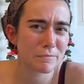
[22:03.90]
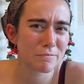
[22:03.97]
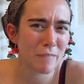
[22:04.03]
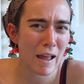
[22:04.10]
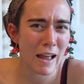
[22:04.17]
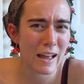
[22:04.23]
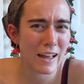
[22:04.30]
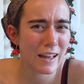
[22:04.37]

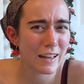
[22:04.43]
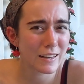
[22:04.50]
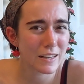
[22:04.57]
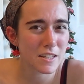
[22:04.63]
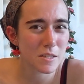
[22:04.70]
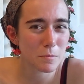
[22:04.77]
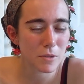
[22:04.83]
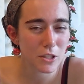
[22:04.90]
bad
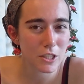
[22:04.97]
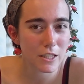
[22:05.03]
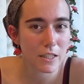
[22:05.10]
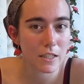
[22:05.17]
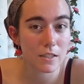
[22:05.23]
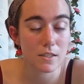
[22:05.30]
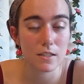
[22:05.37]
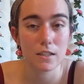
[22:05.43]

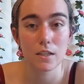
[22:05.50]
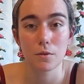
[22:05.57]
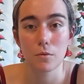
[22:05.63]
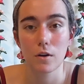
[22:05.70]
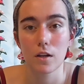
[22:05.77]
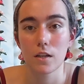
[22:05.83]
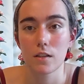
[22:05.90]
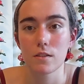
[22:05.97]
experience, and it
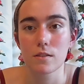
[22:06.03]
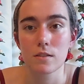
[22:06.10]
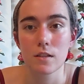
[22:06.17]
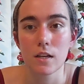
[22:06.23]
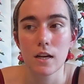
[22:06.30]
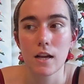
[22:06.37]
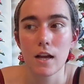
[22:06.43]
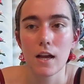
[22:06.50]
was,
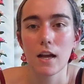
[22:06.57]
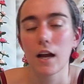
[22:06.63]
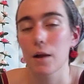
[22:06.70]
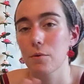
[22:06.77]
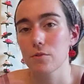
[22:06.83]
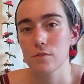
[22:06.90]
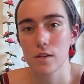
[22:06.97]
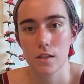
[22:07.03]

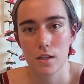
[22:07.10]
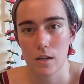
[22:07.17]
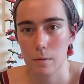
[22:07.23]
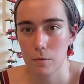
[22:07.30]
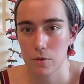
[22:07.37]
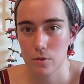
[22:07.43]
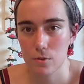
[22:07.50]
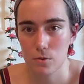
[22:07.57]
I won't say the
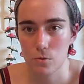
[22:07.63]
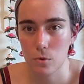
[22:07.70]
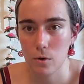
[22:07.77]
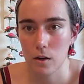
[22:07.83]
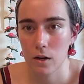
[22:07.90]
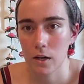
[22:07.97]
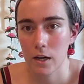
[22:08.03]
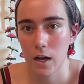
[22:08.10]
name of the
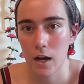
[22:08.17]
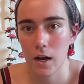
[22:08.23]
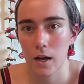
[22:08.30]
store,